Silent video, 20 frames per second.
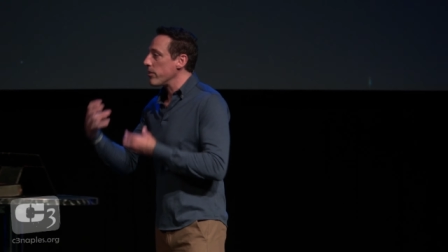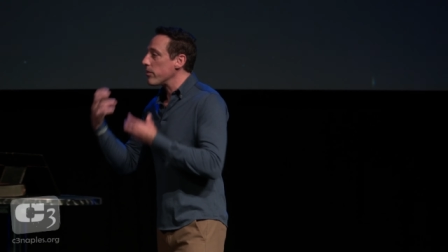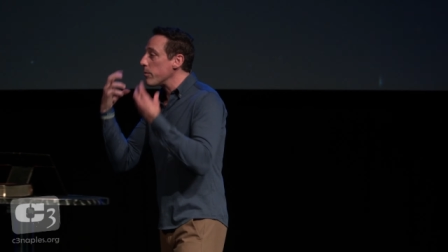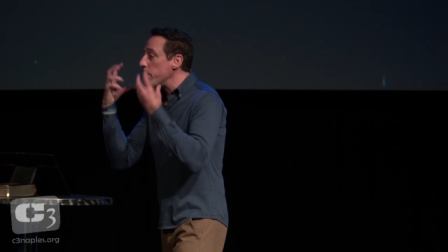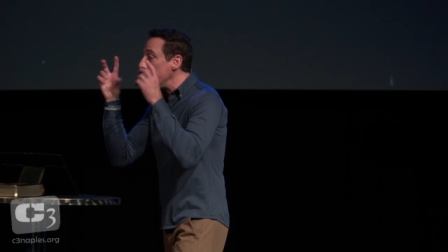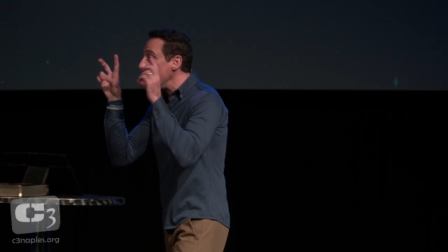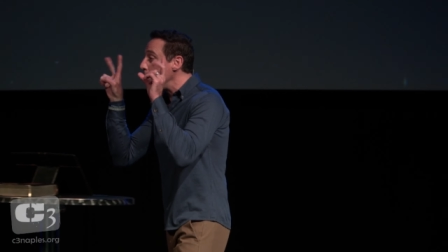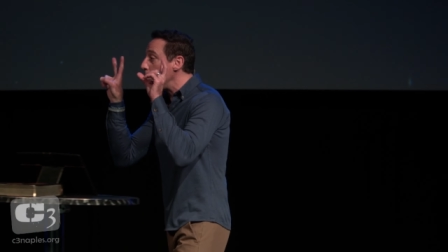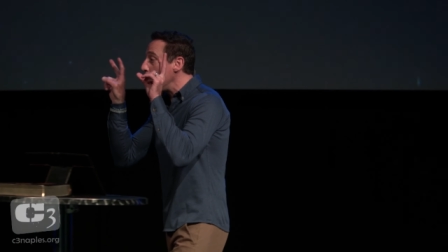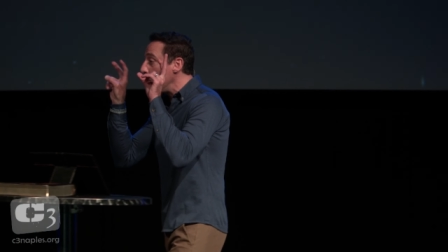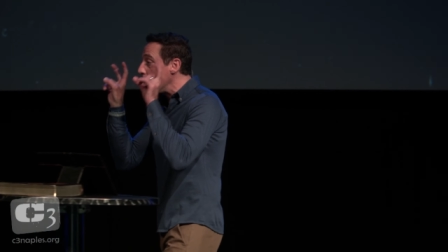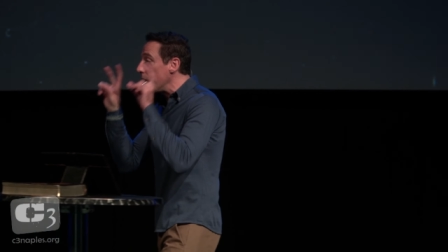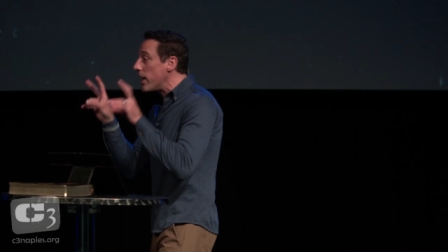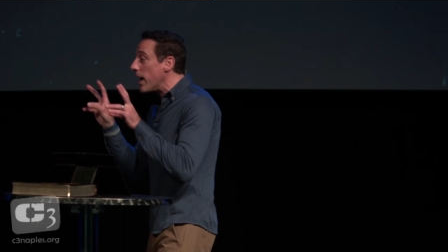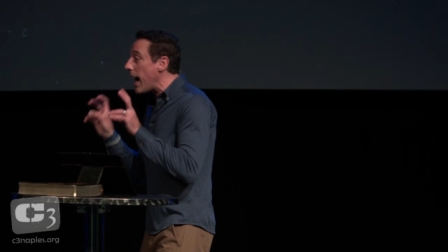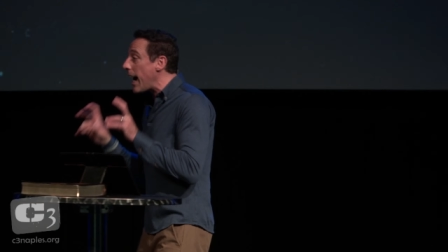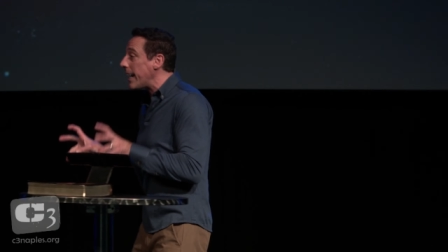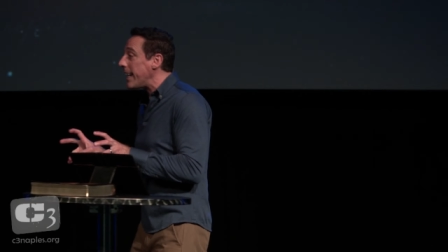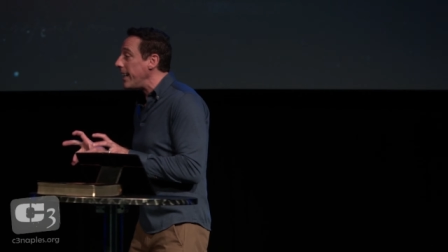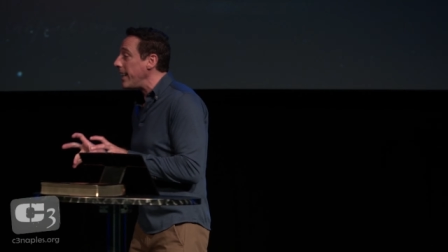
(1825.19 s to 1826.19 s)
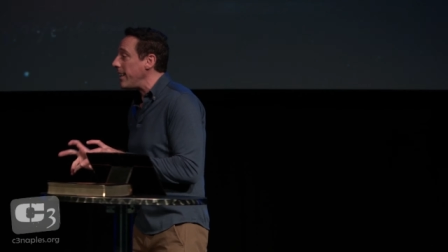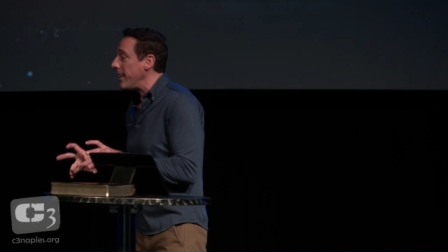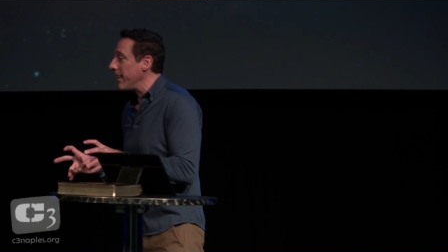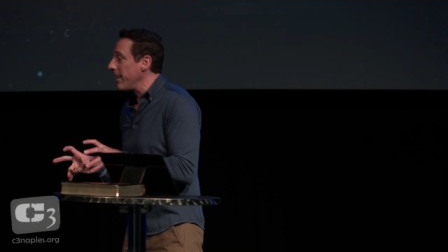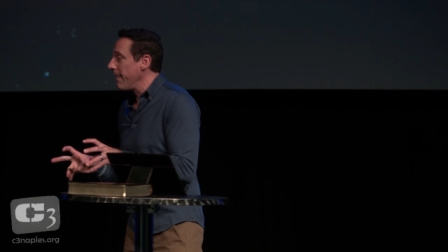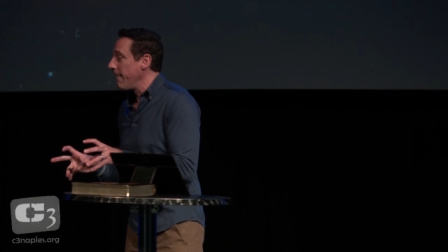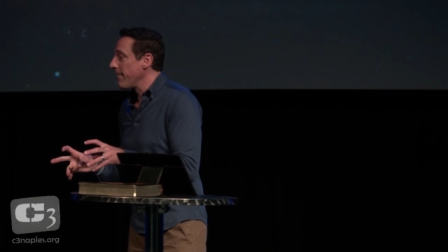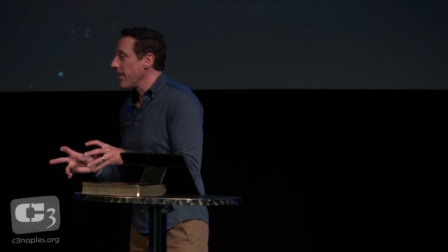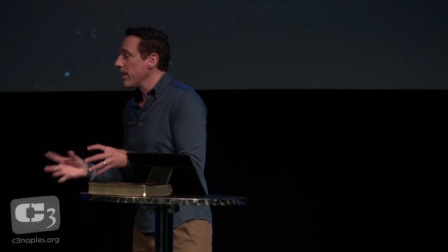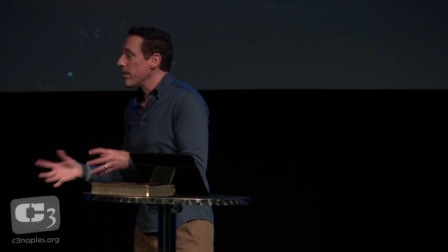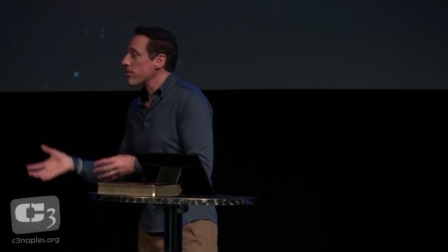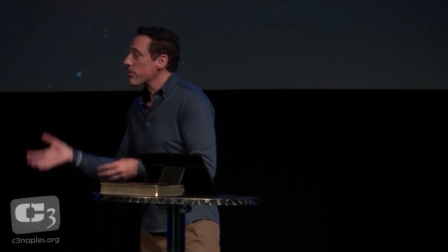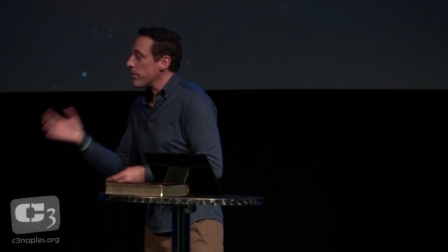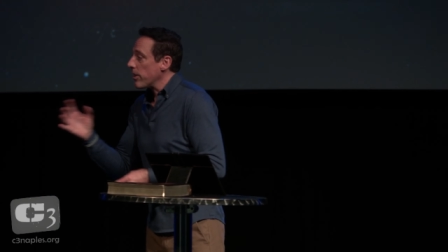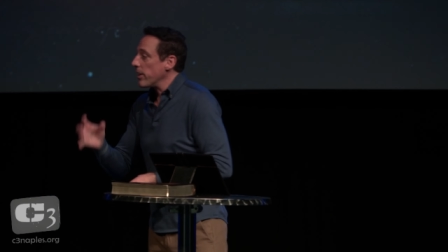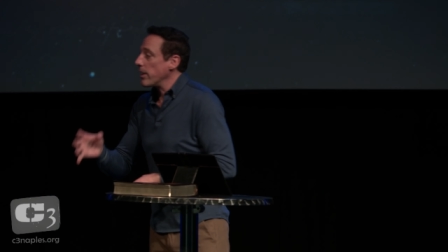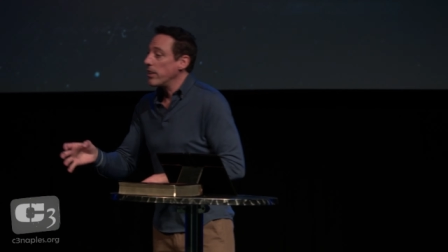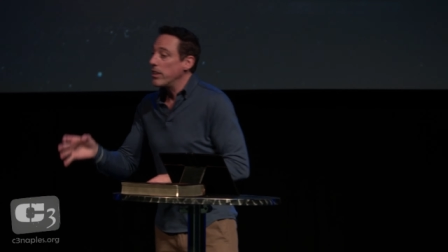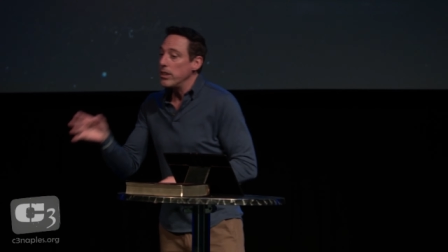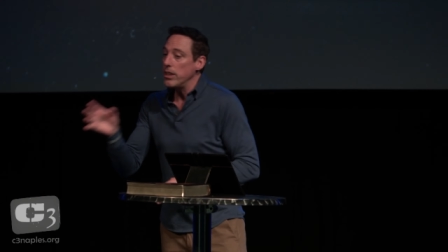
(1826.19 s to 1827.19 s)
The people who got it
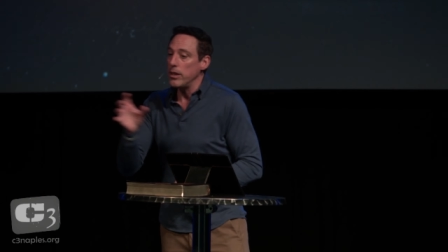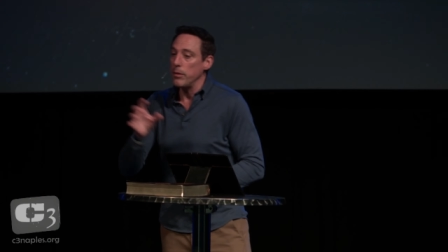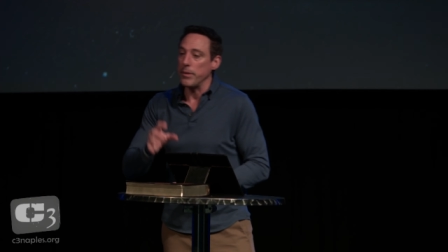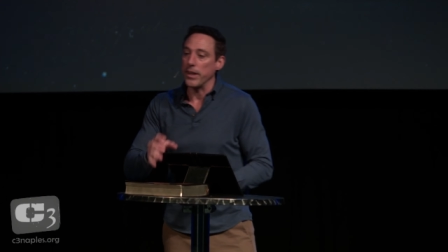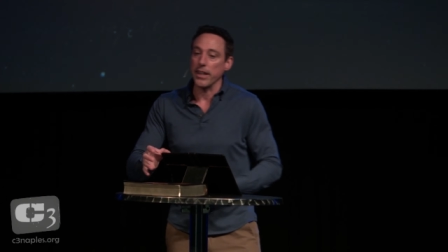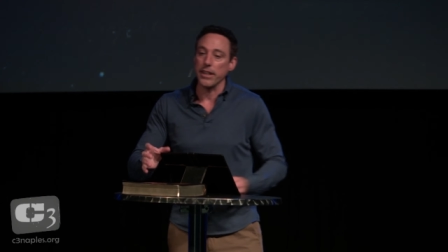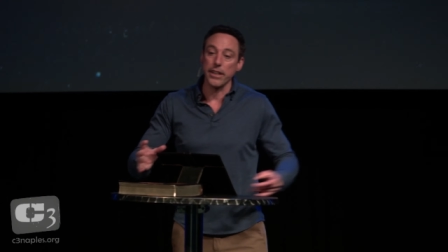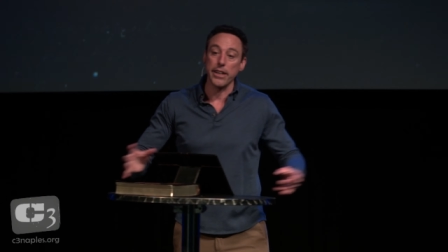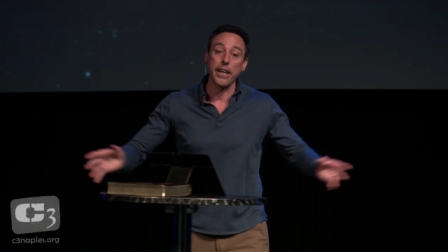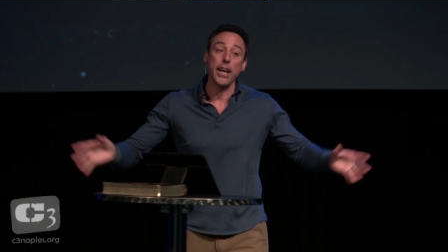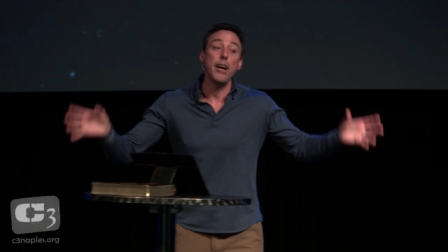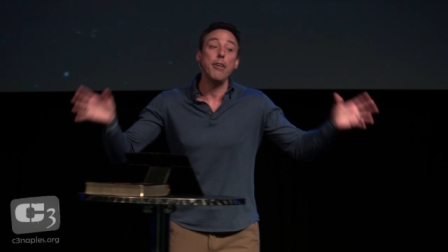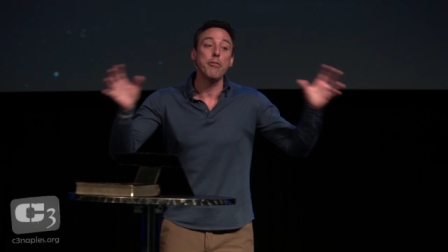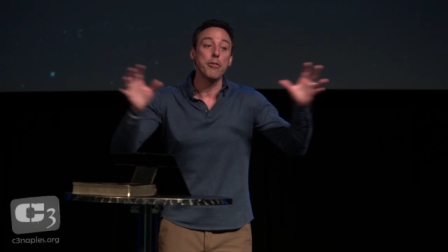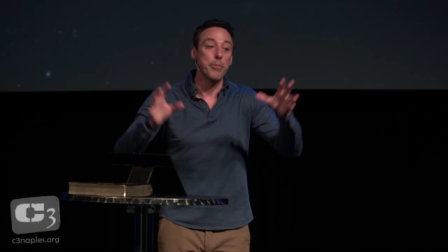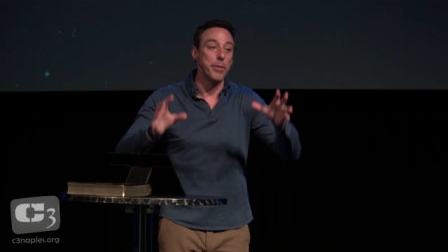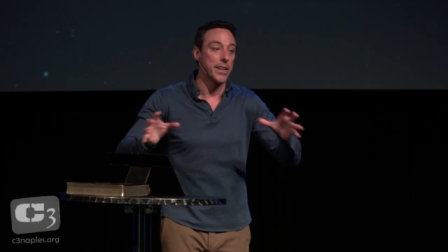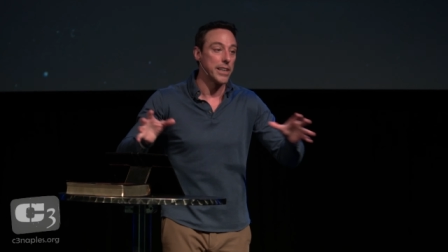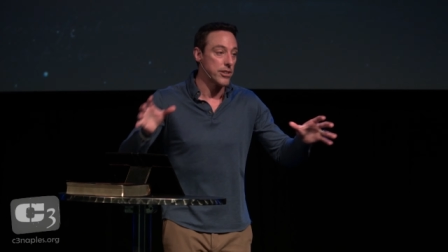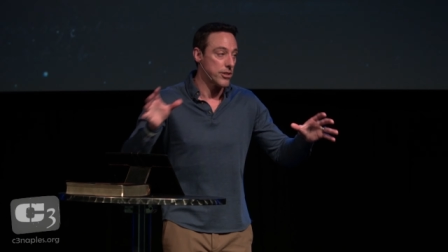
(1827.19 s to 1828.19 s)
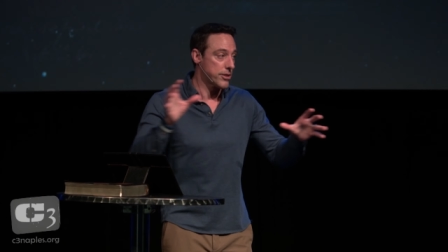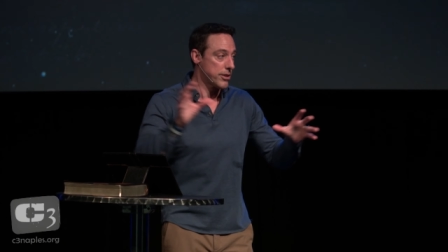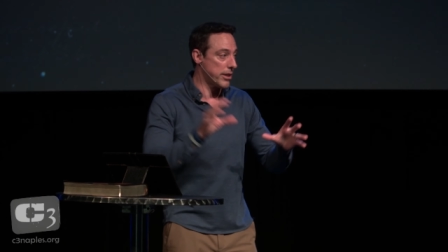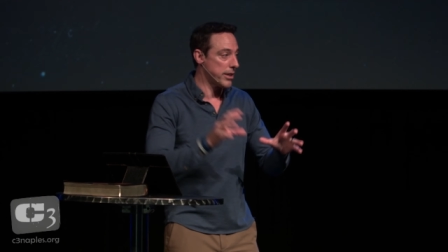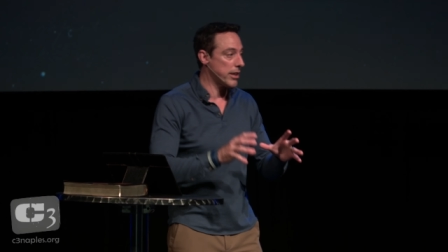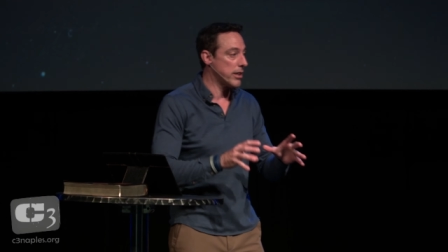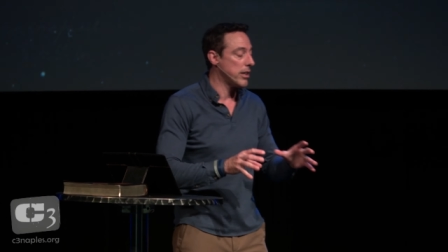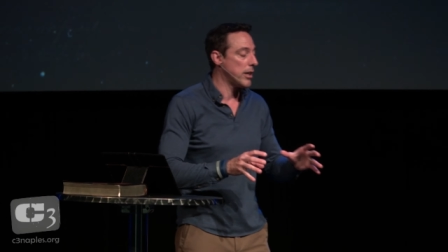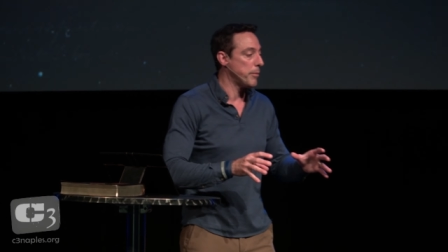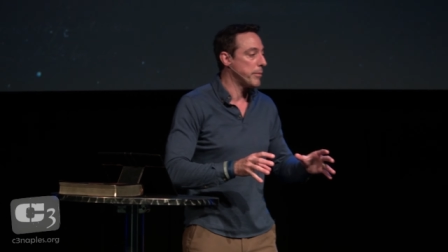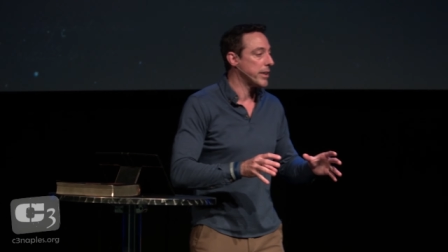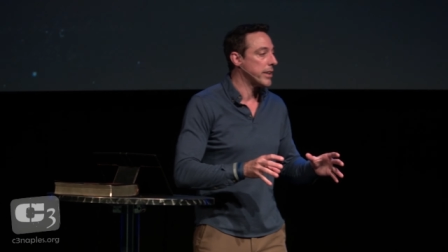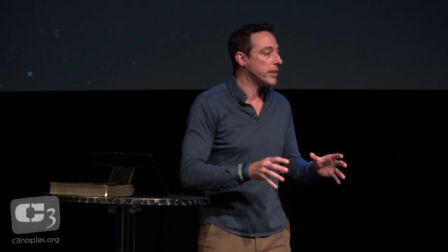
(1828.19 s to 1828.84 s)
started coming. And then everybody started coming.